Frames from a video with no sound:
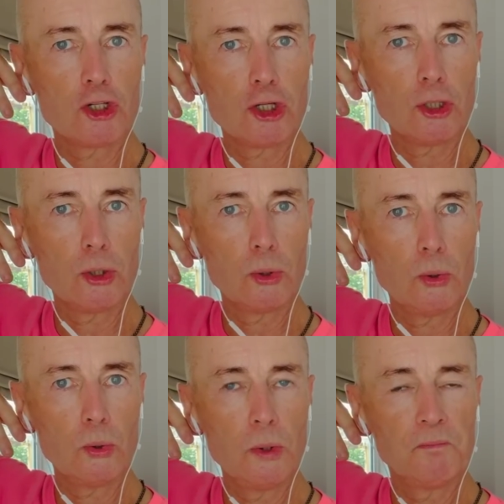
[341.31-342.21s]

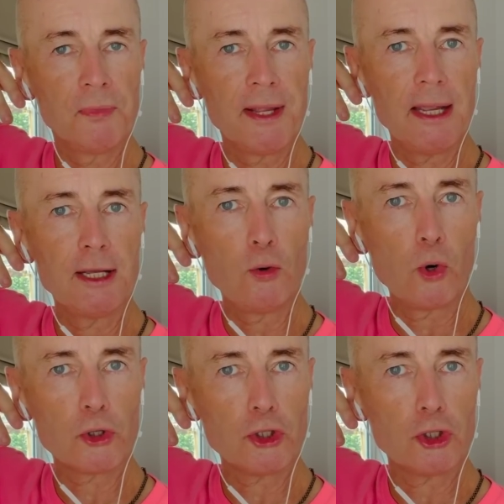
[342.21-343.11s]
in
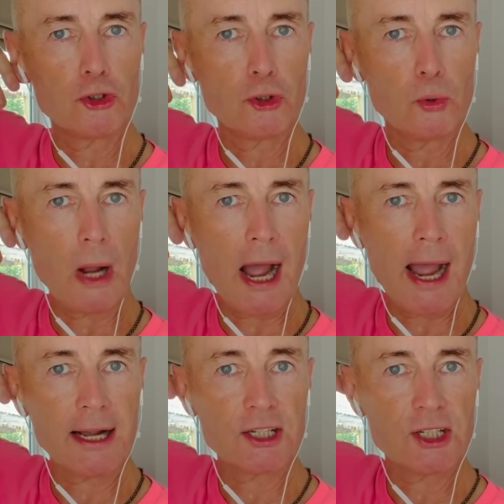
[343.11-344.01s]
order to
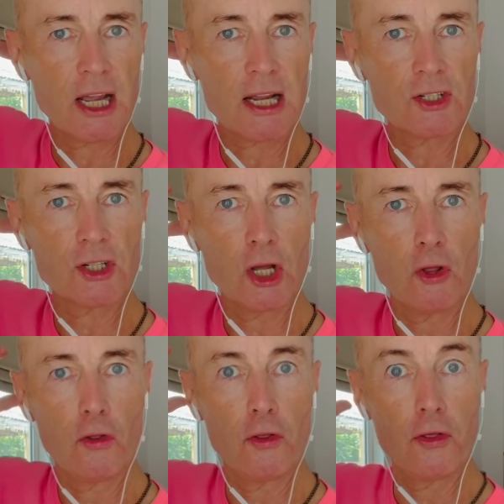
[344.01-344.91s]
access
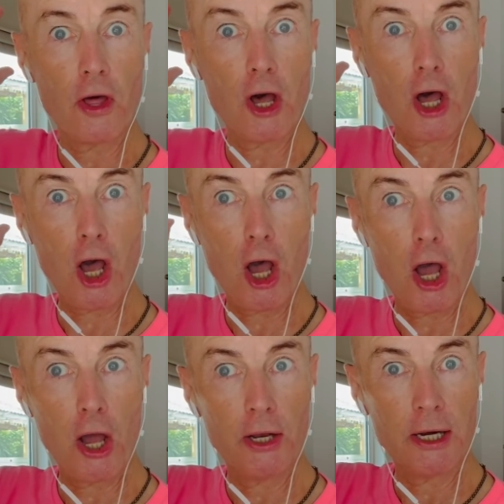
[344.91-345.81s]
the
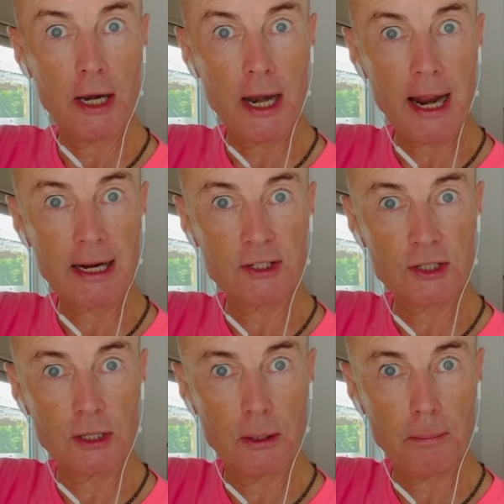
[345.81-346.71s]

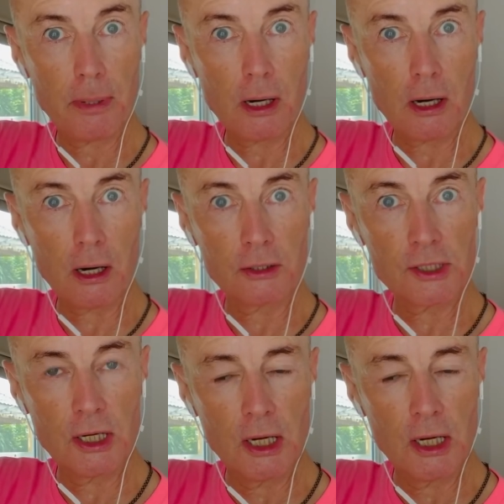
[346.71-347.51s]
next part.